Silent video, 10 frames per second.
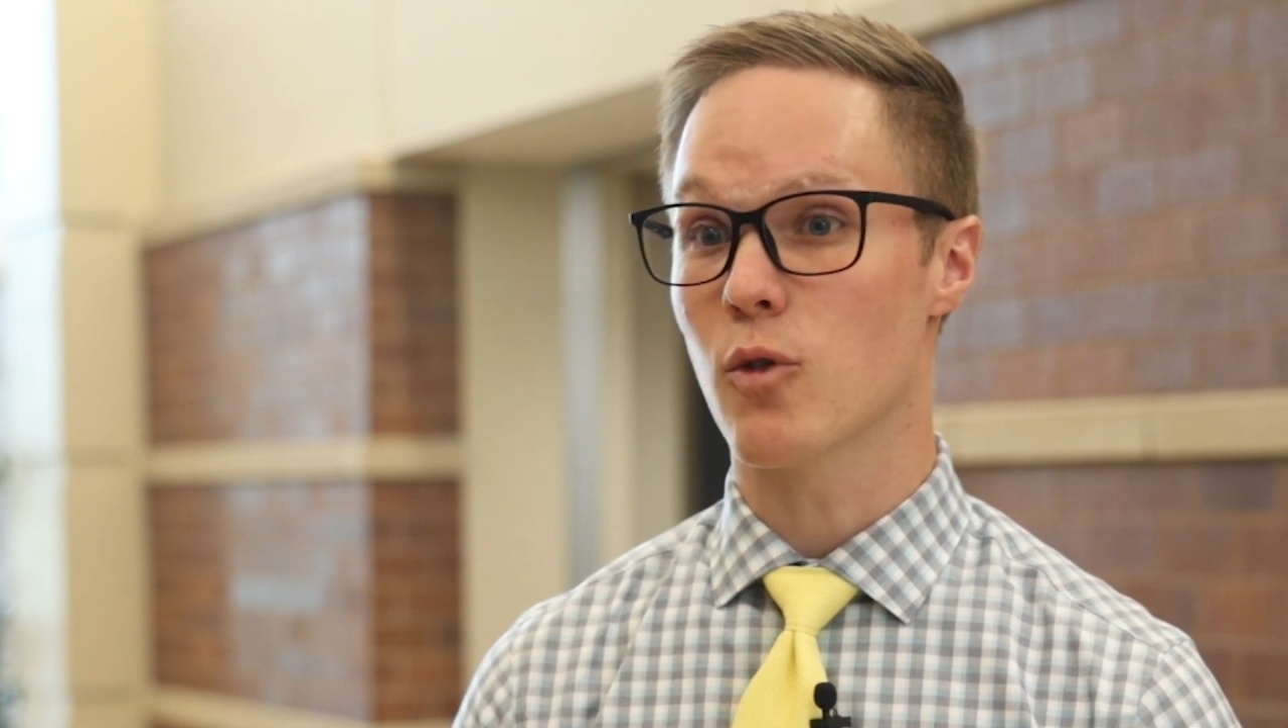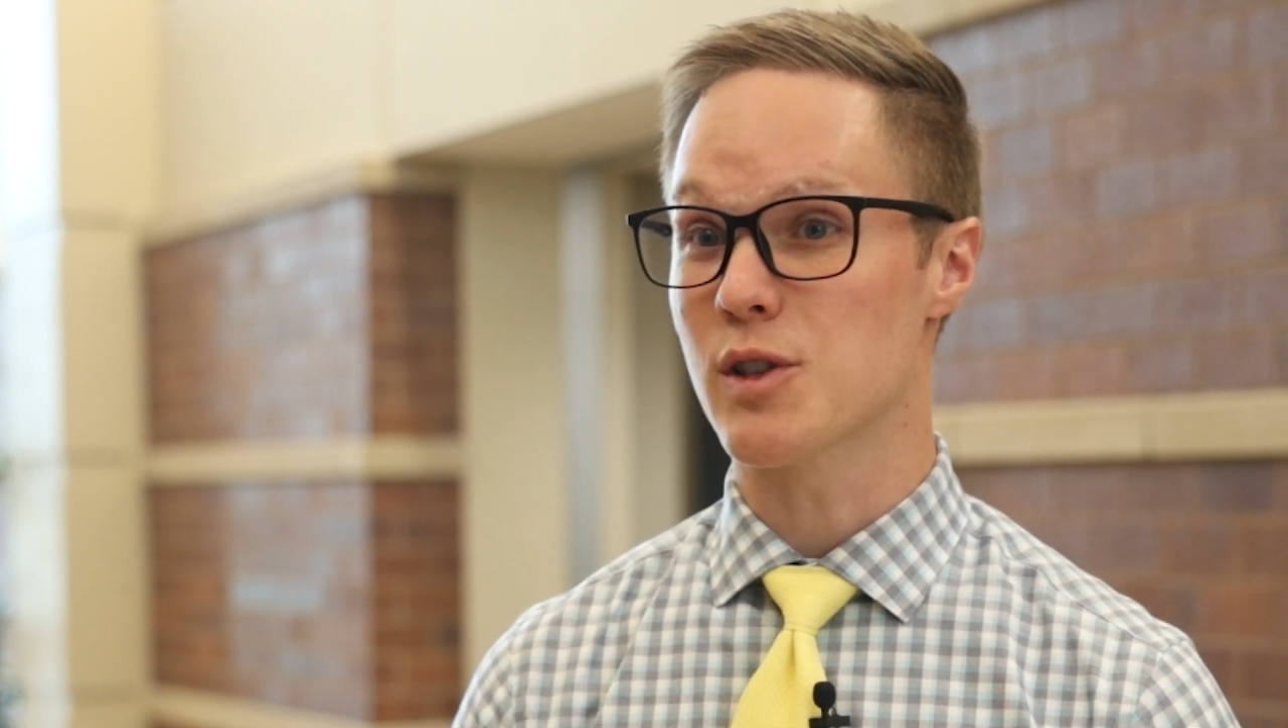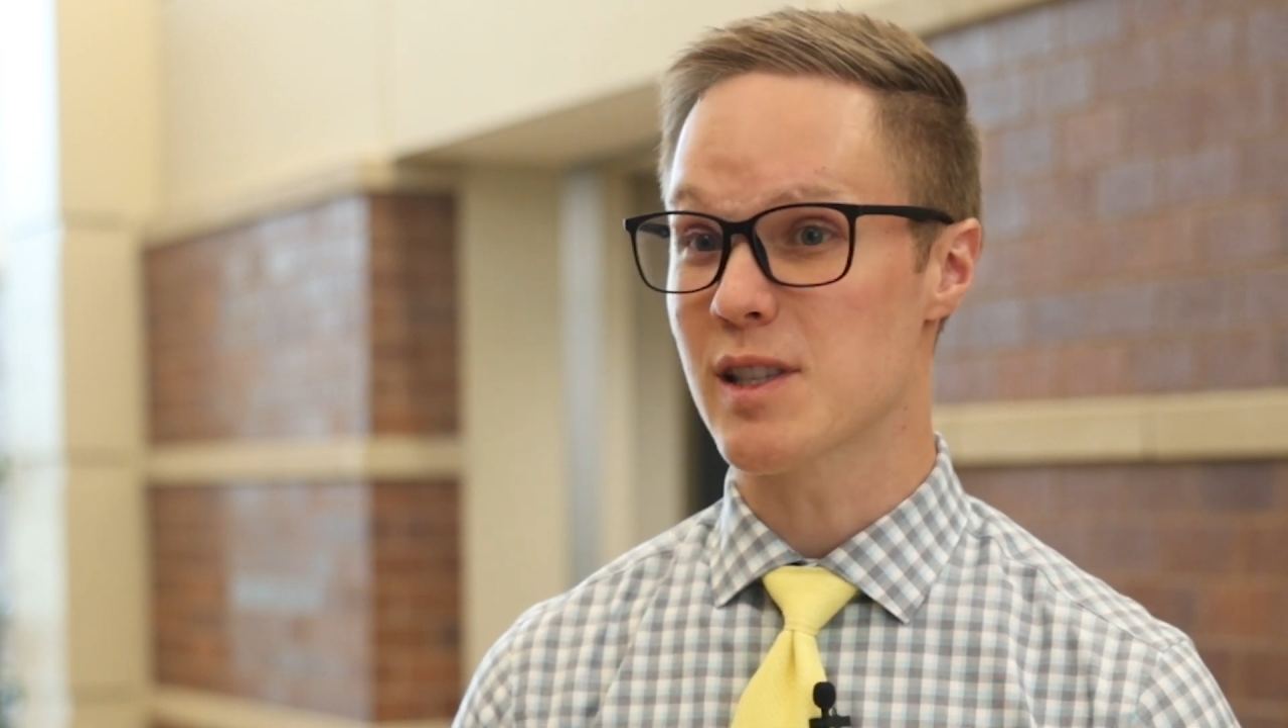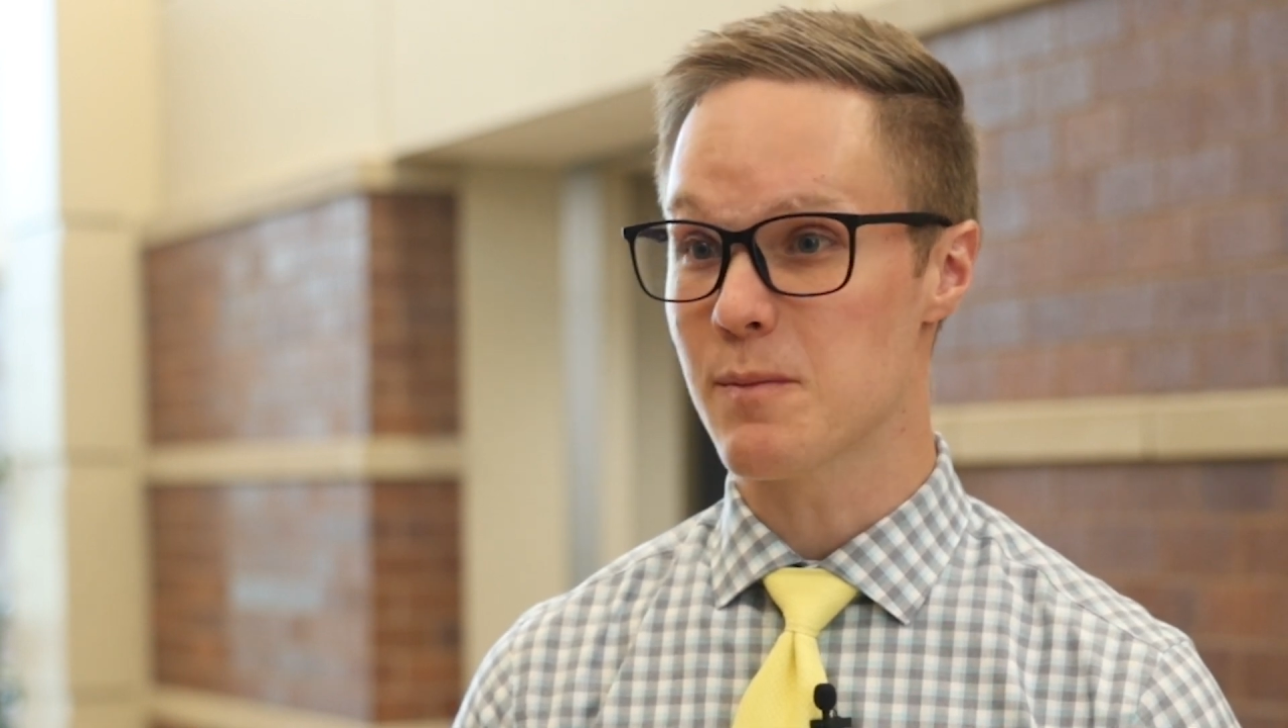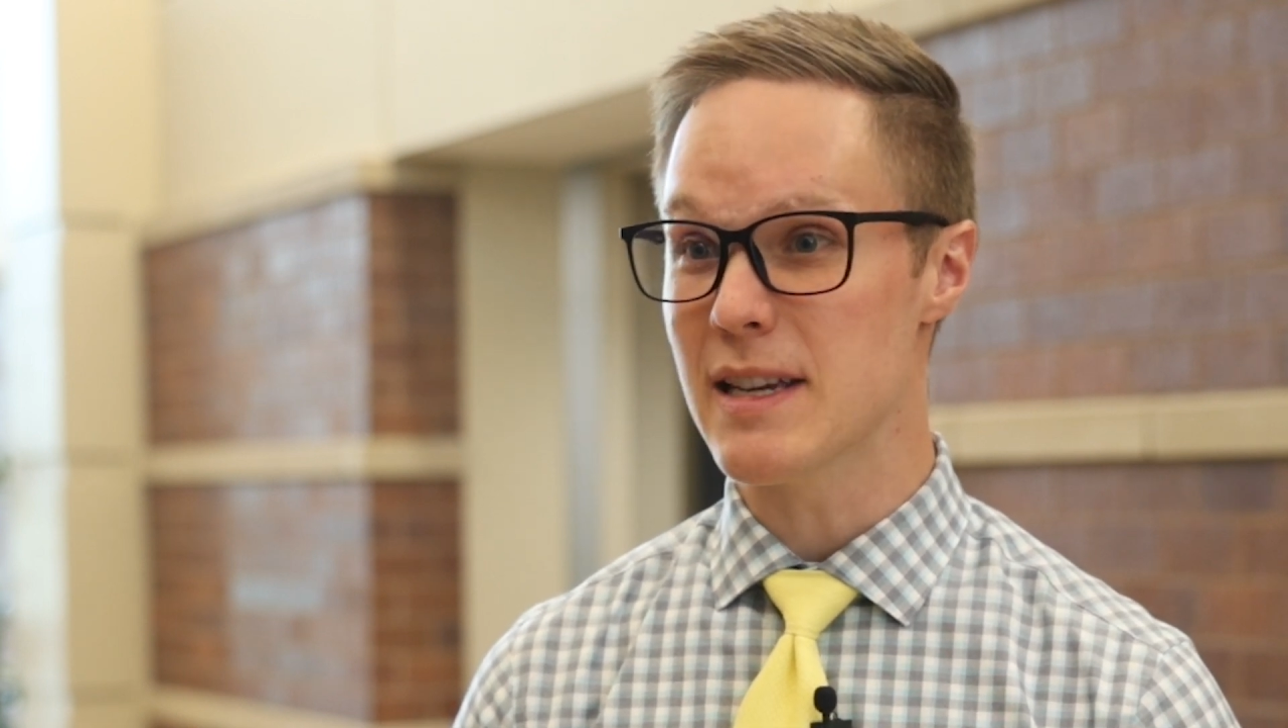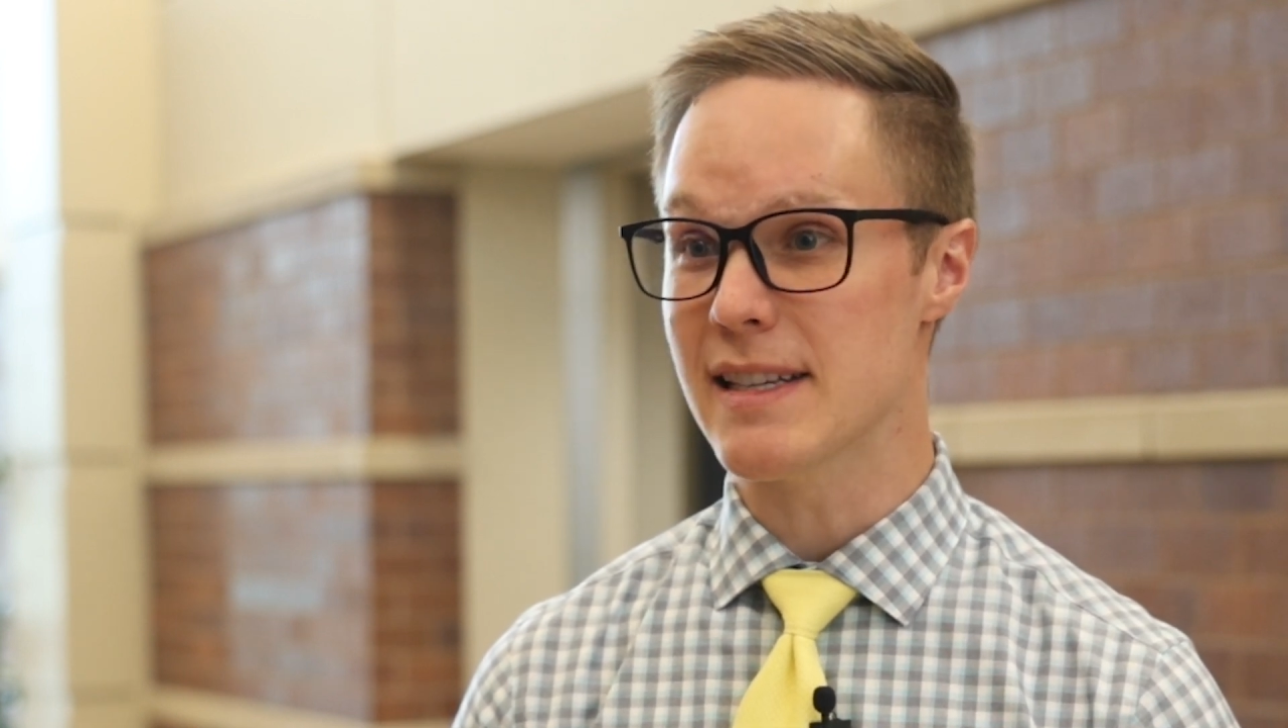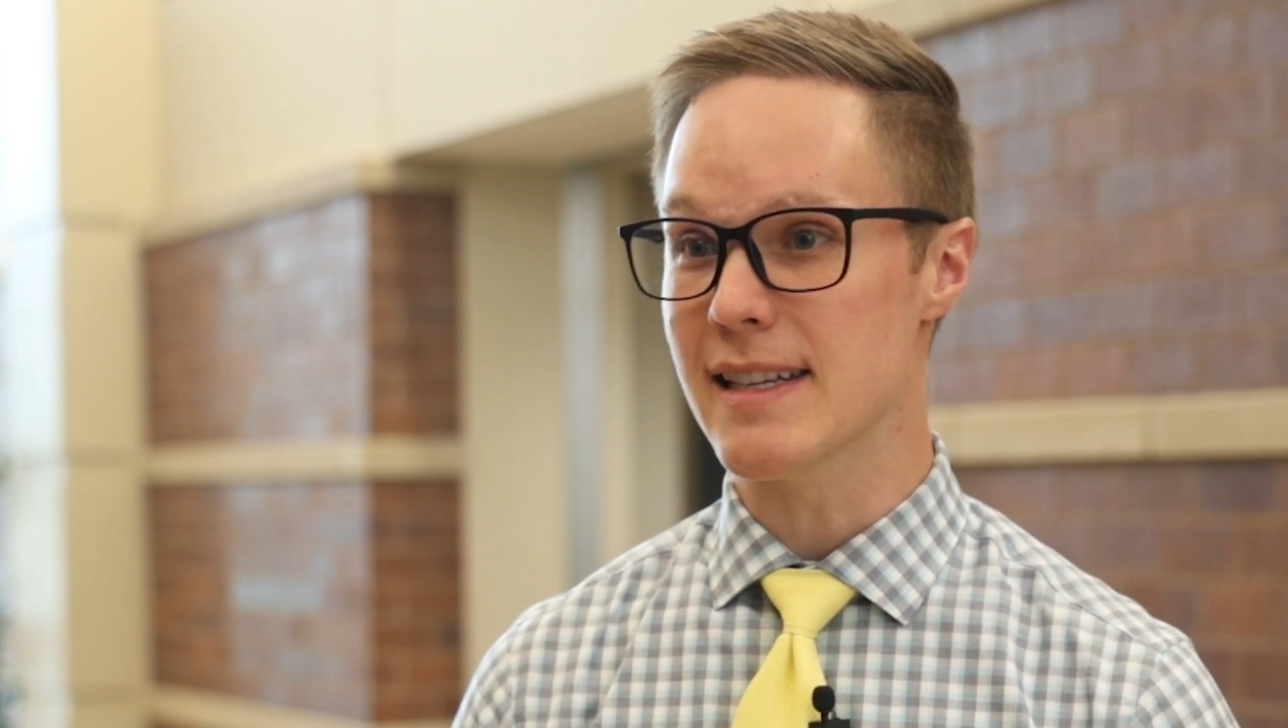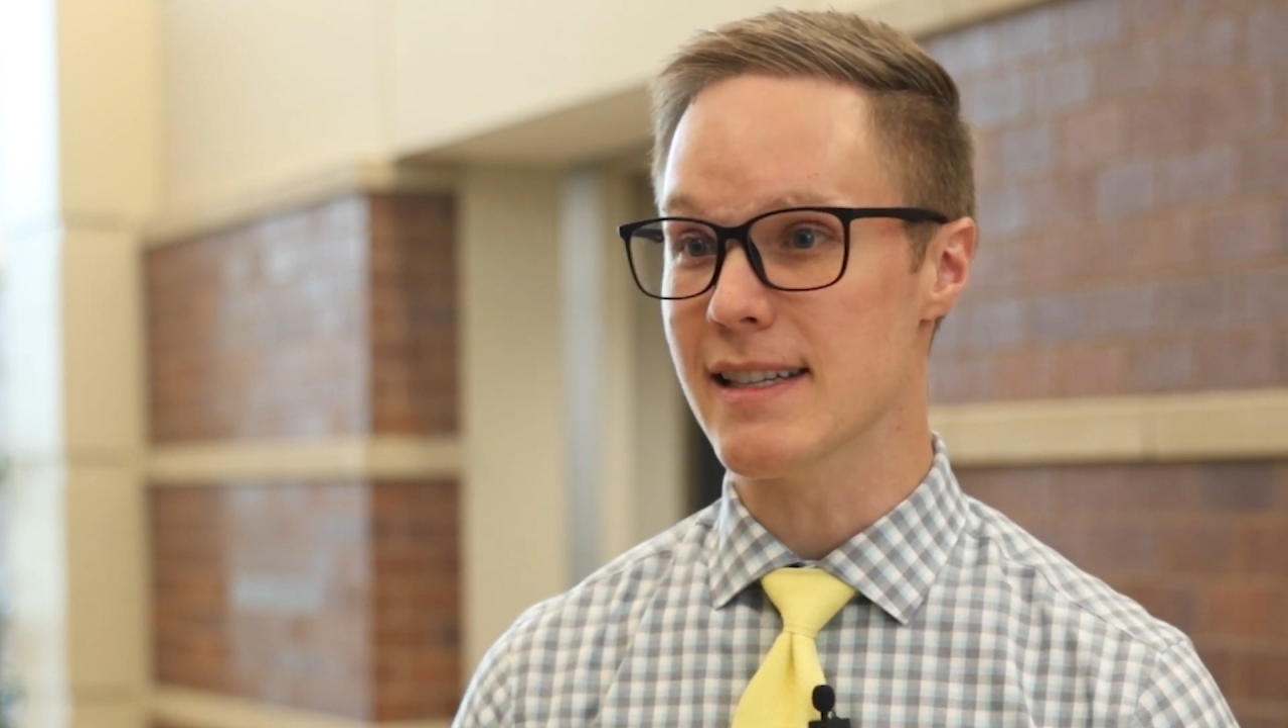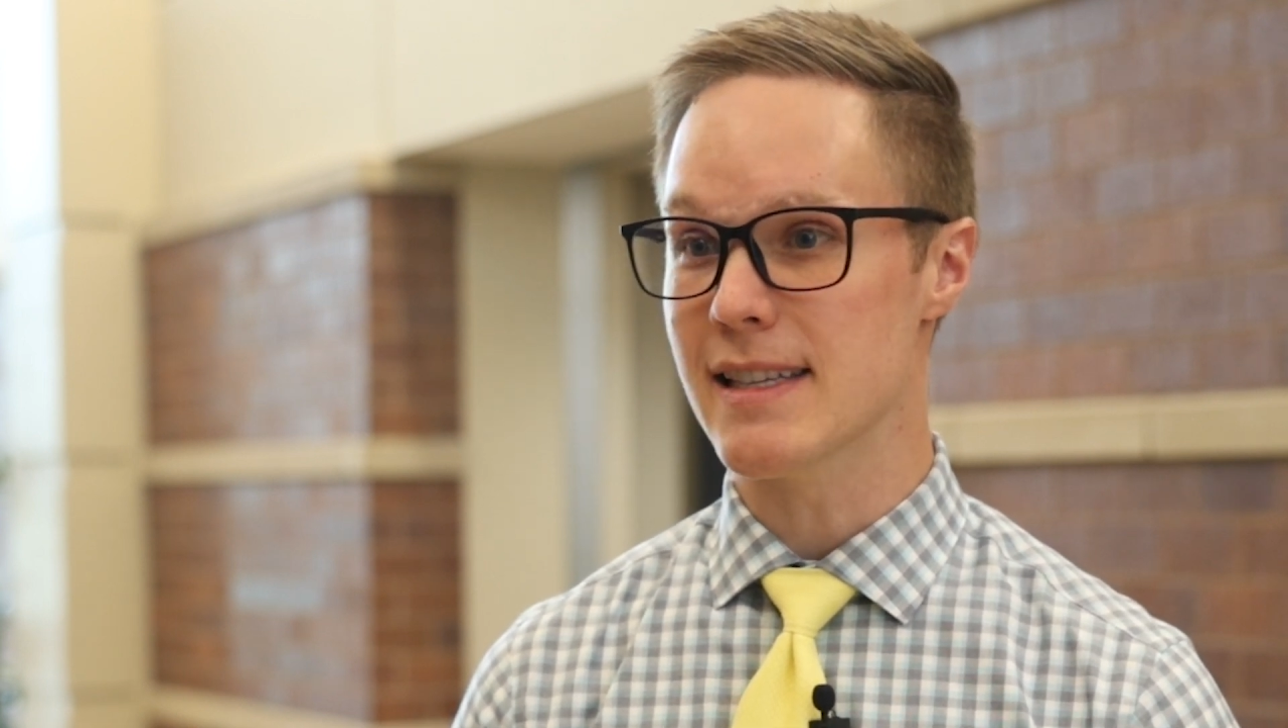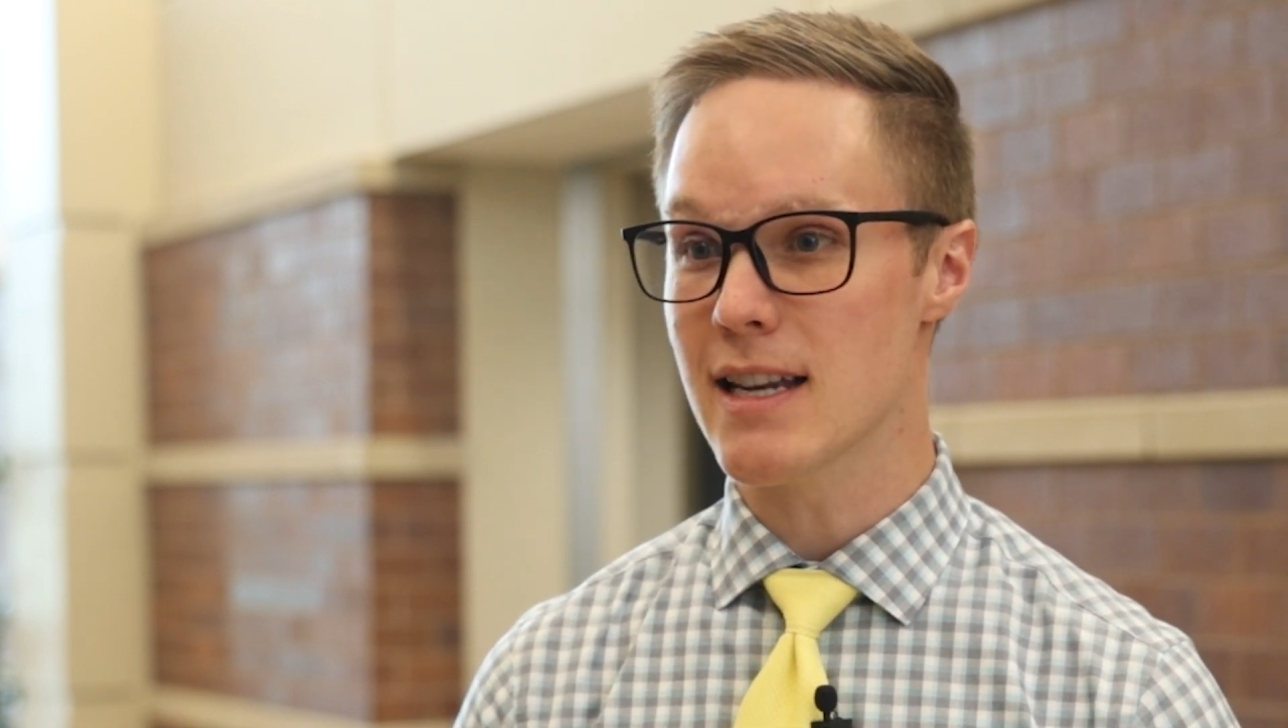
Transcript: species,